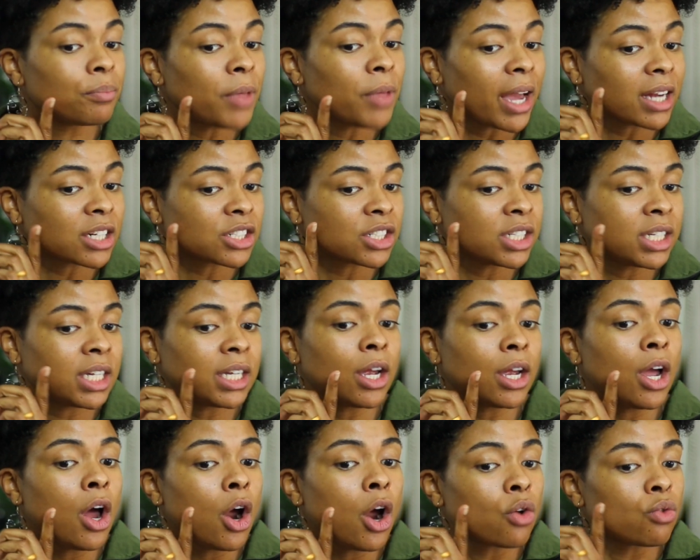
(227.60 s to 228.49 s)

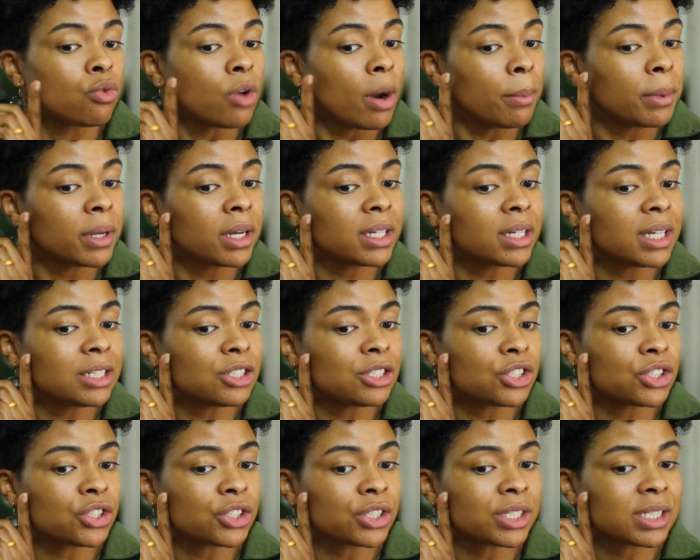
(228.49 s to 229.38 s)
actually rubbing
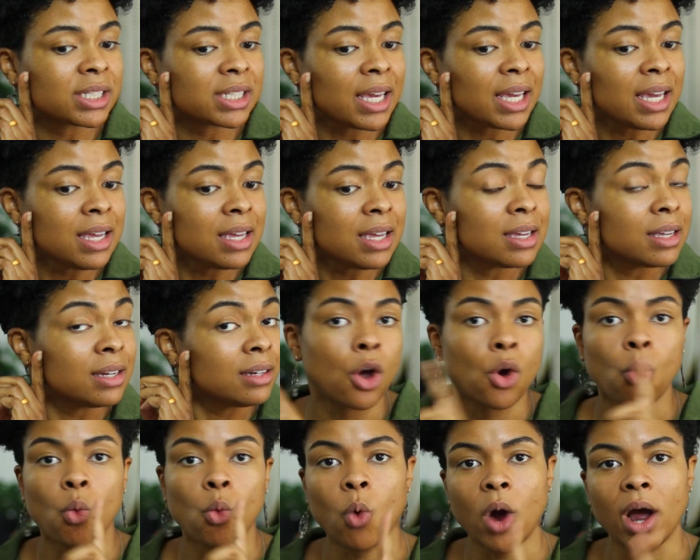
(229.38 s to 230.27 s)
against your
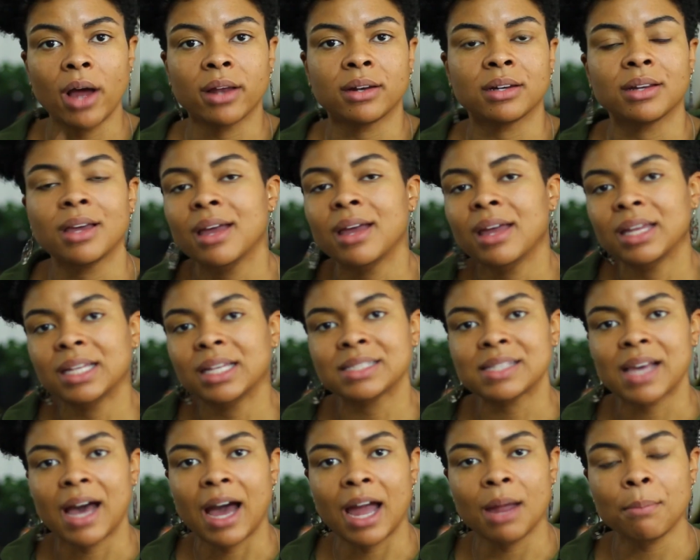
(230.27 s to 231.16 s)
skin. 1,
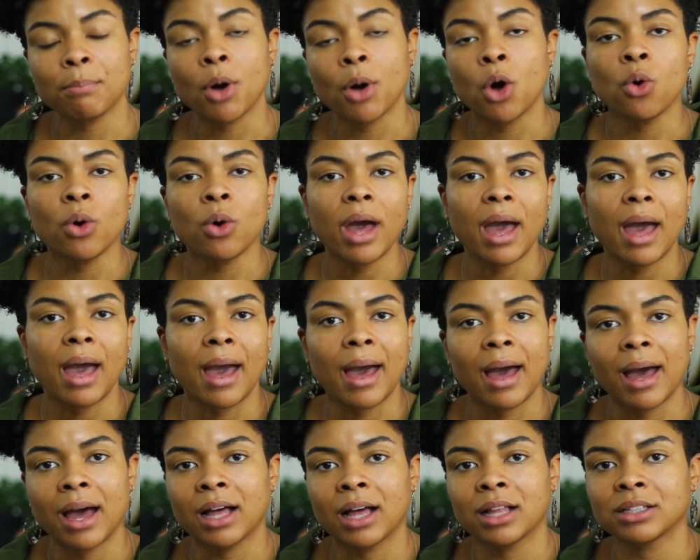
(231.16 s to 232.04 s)
it's
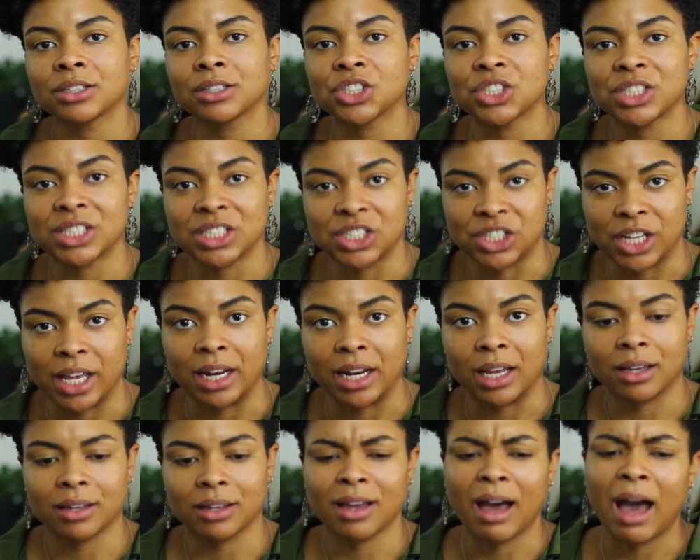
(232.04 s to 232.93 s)

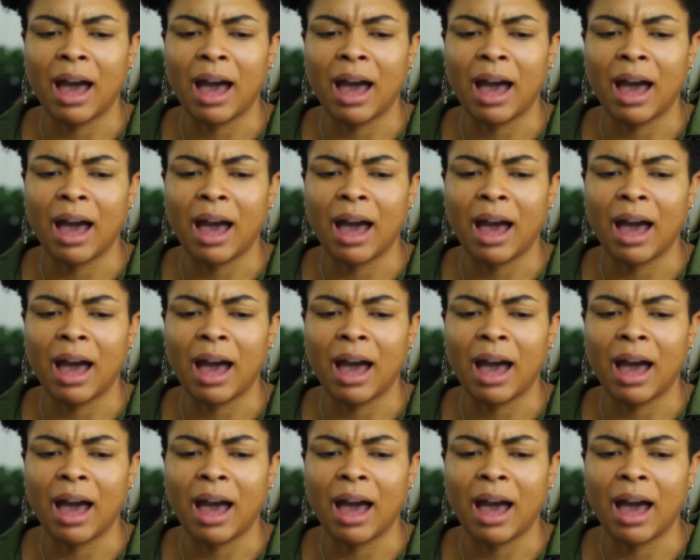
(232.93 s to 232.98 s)
hypoallergenic.